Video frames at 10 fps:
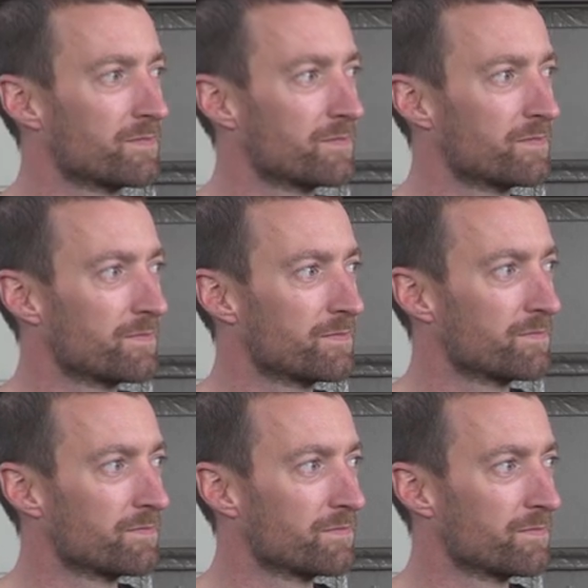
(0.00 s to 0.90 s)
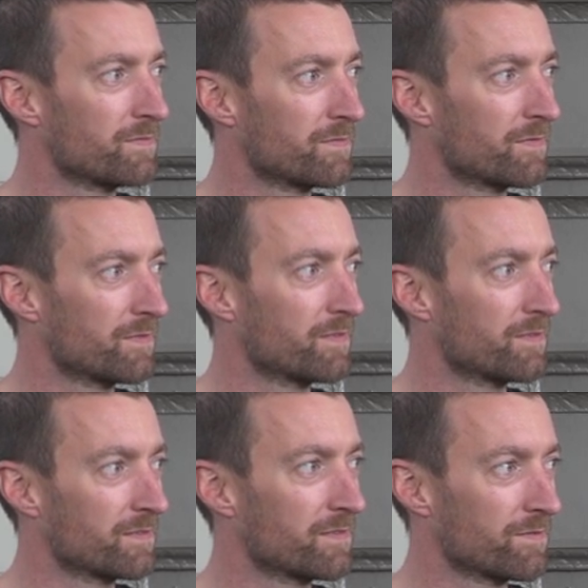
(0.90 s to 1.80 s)

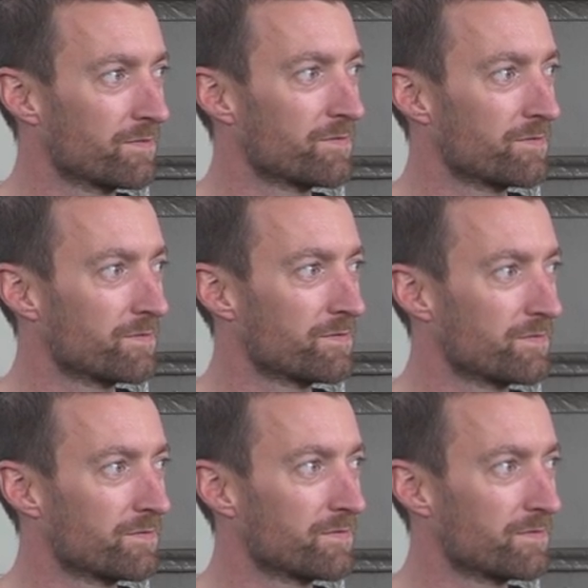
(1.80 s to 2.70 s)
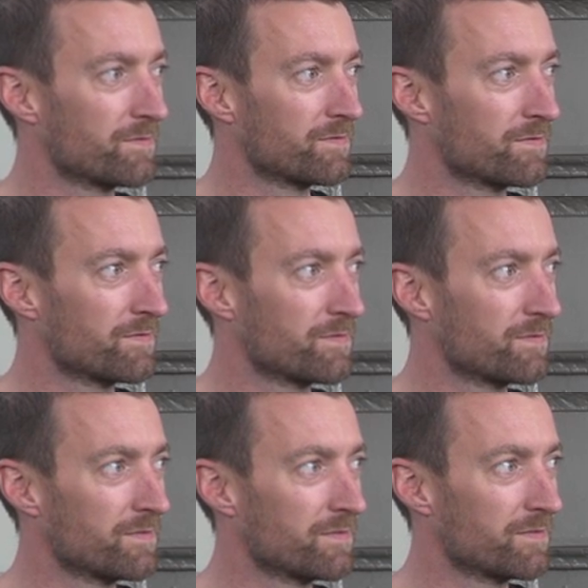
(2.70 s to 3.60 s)

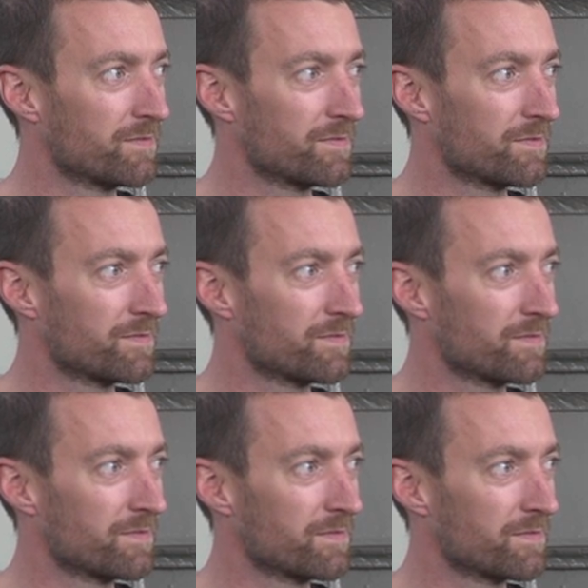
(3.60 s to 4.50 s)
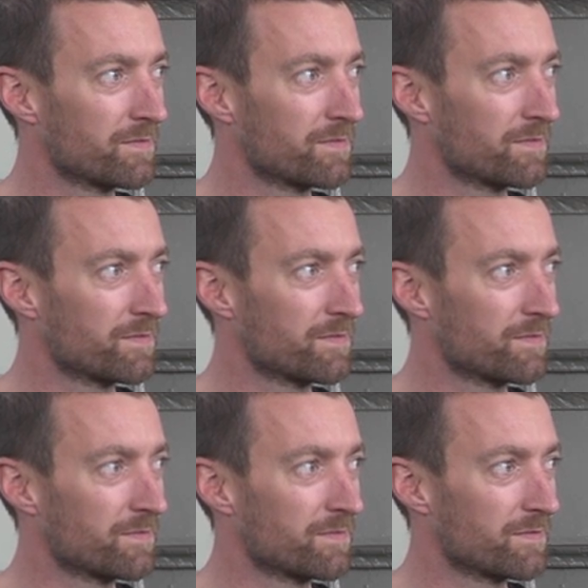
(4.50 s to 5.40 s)

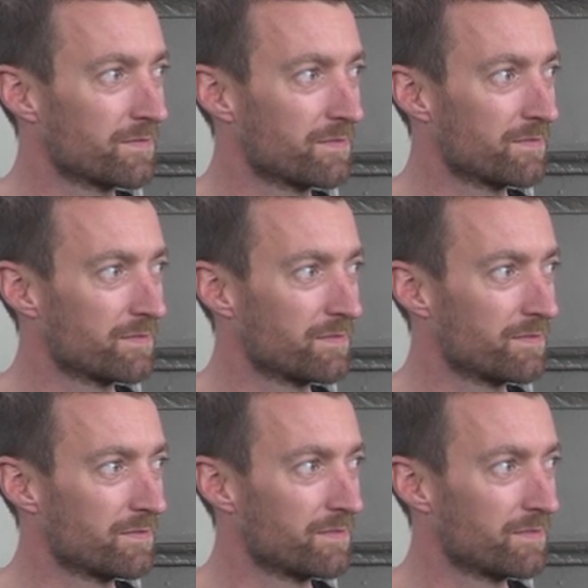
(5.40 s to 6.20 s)
(not speaking)